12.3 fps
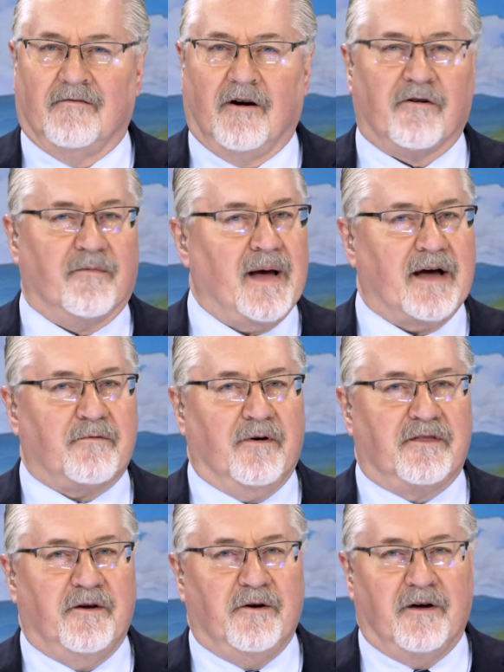Well, we're back
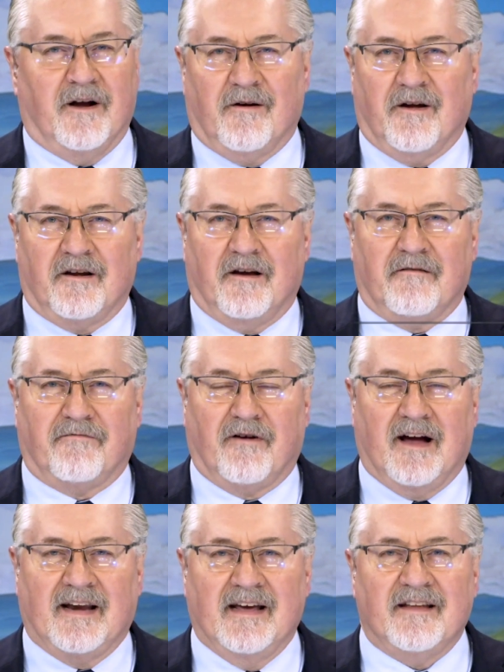with you here on a
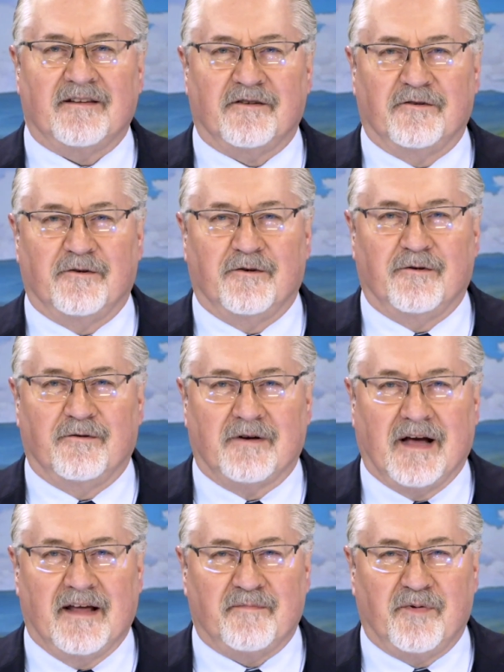Friday to
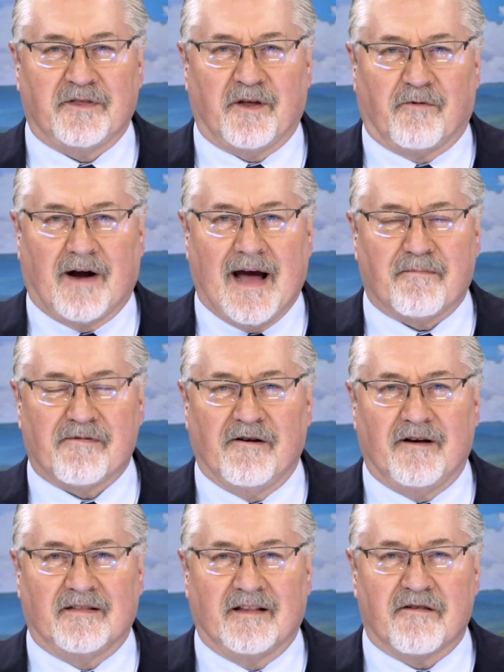kind of put the wraps
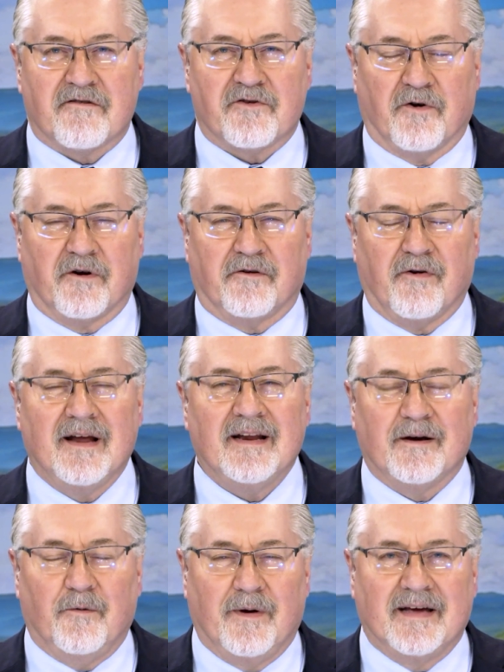on this short
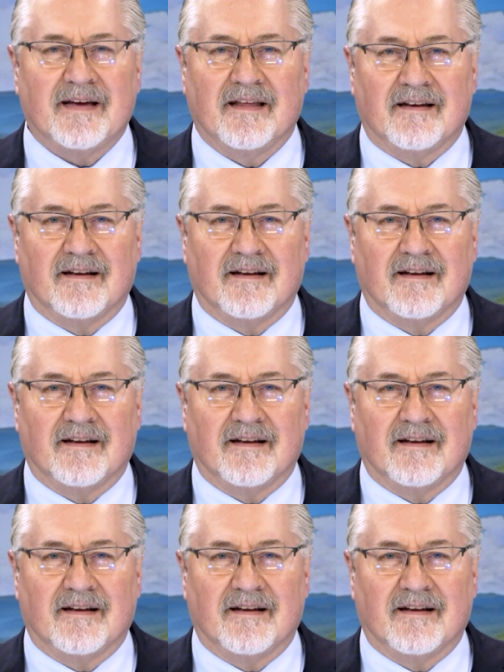trading week,